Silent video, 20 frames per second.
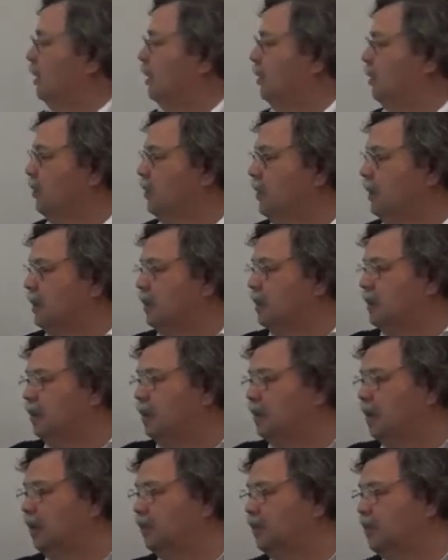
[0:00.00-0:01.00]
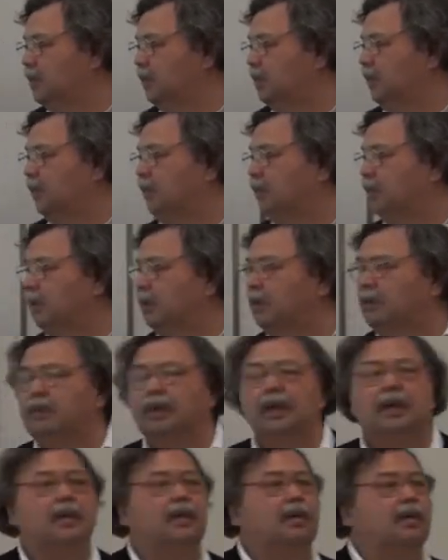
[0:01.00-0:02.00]
to this observed
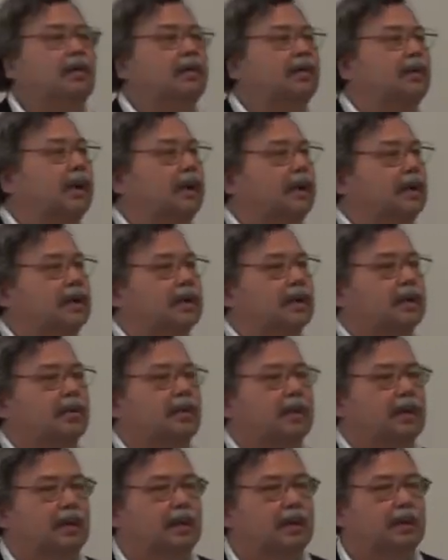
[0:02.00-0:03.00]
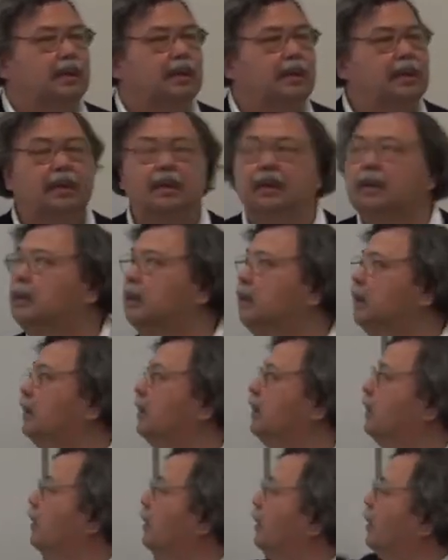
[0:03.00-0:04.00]
value of chi-squared?
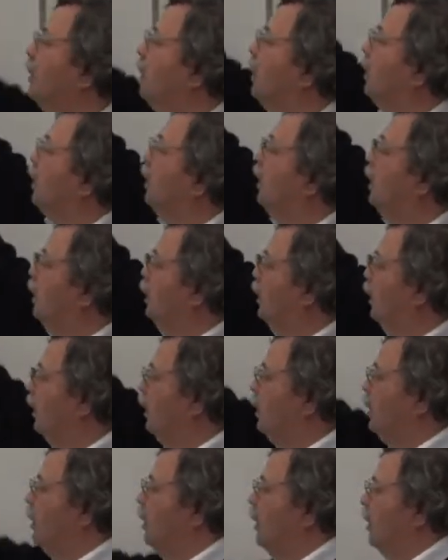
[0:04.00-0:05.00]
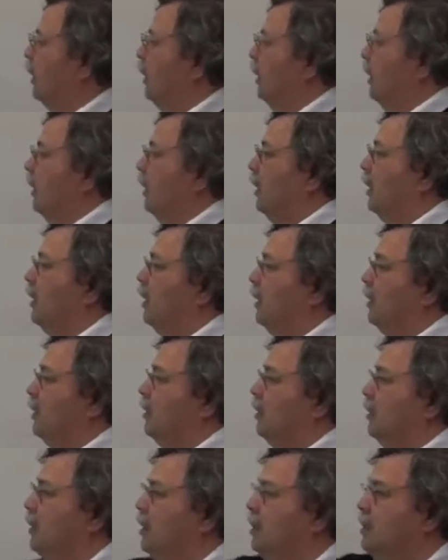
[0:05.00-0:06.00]
Okay,
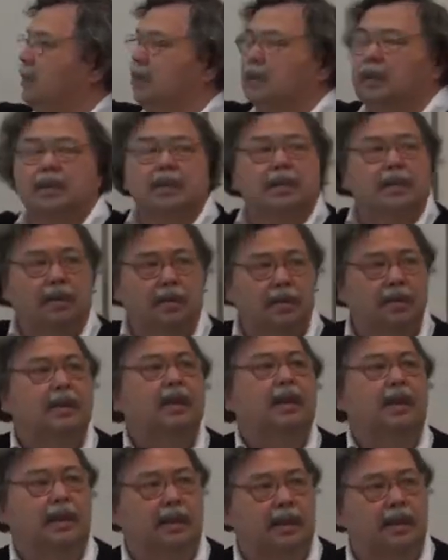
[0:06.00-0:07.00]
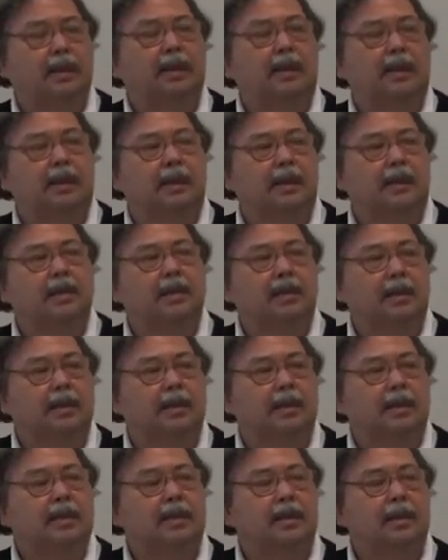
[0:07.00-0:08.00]
and it's not there. Again,
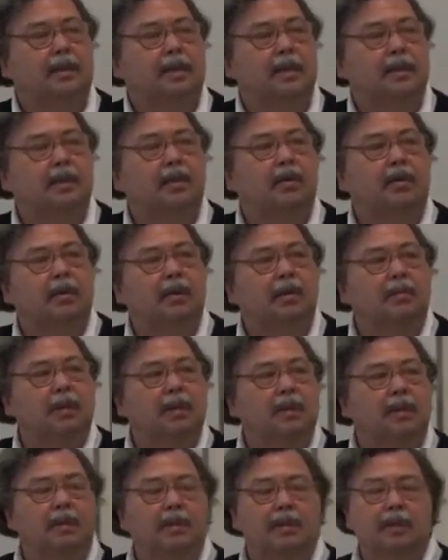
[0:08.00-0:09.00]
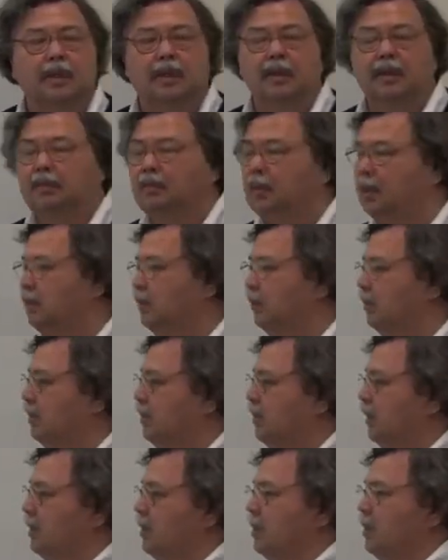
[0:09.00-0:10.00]
this column is not there, but
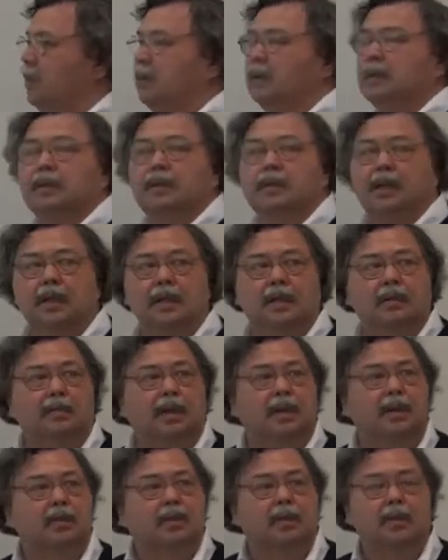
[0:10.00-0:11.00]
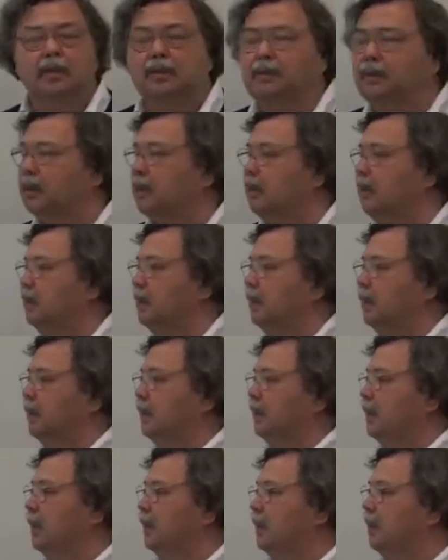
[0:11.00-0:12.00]
just take my word for it that the
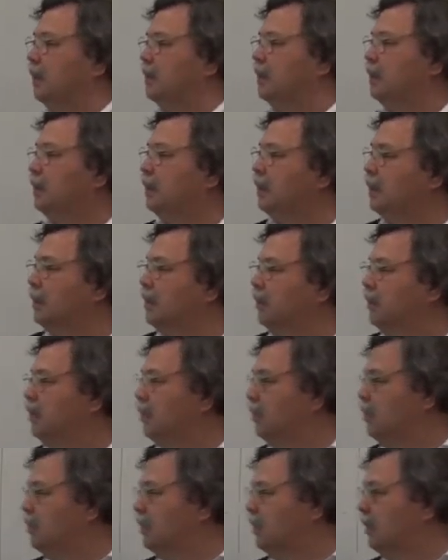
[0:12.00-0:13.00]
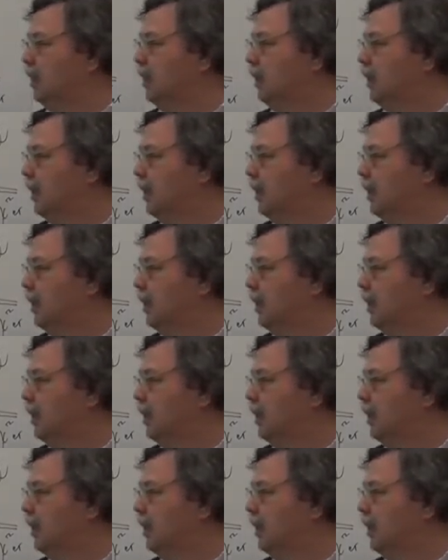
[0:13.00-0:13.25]
greatest contribution